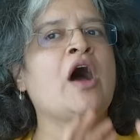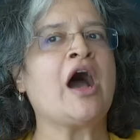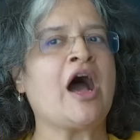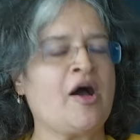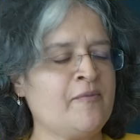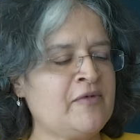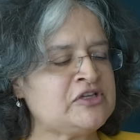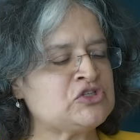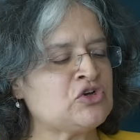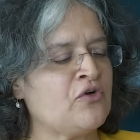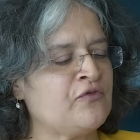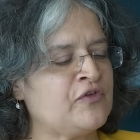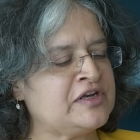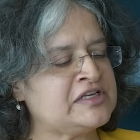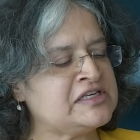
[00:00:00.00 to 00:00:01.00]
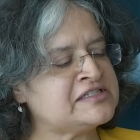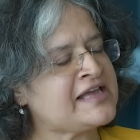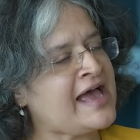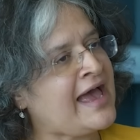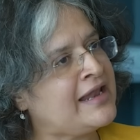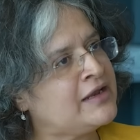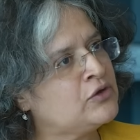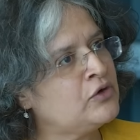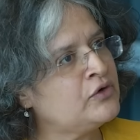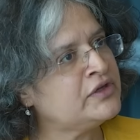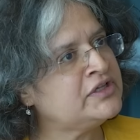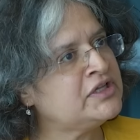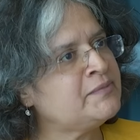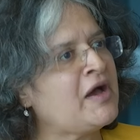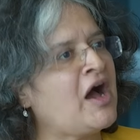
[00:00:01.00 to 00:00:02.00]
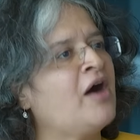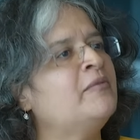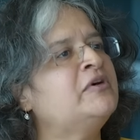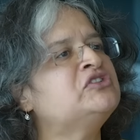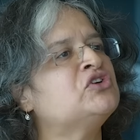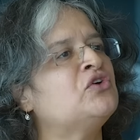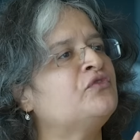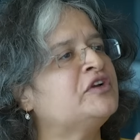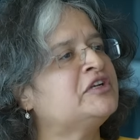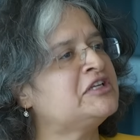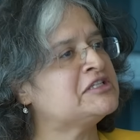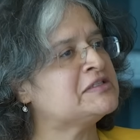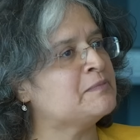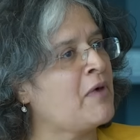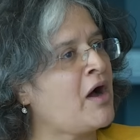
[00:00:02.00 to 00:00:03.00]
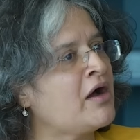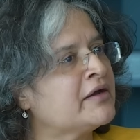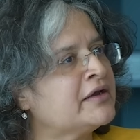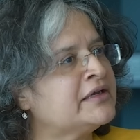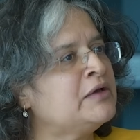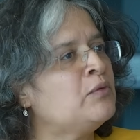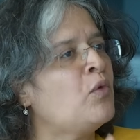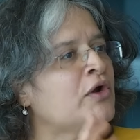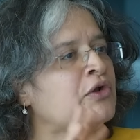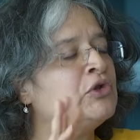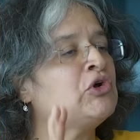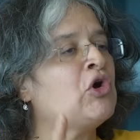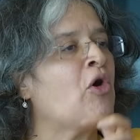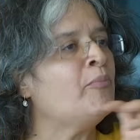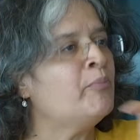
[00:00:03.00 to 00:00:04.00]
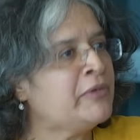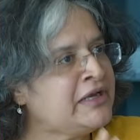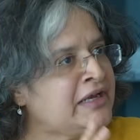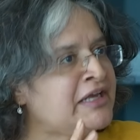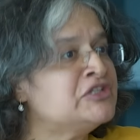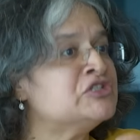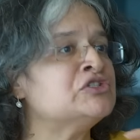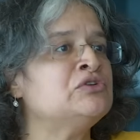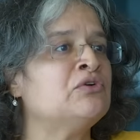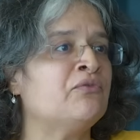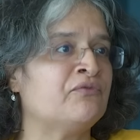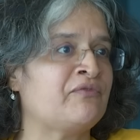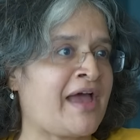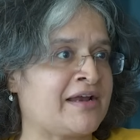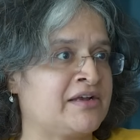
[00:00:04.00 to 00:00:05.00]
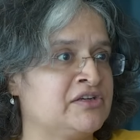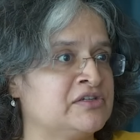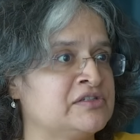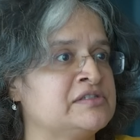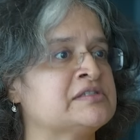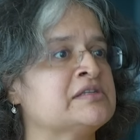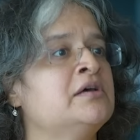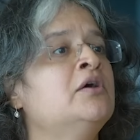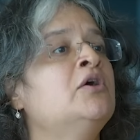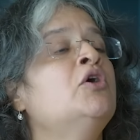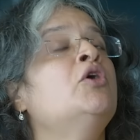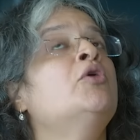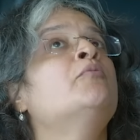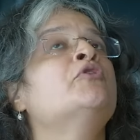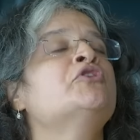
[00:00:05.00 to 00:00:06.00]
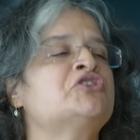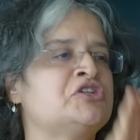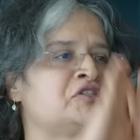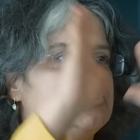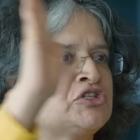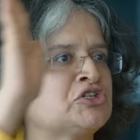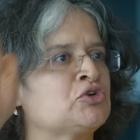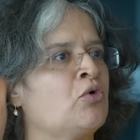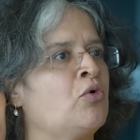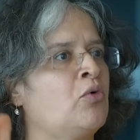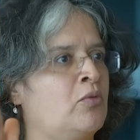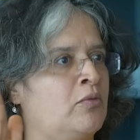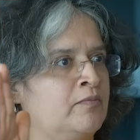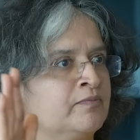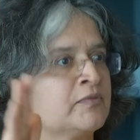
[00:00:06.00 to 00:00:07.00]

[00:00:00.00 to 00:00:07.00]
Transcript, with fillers: how much of it is algorithm? How much of it is marketing? What combination of factors pushes a show?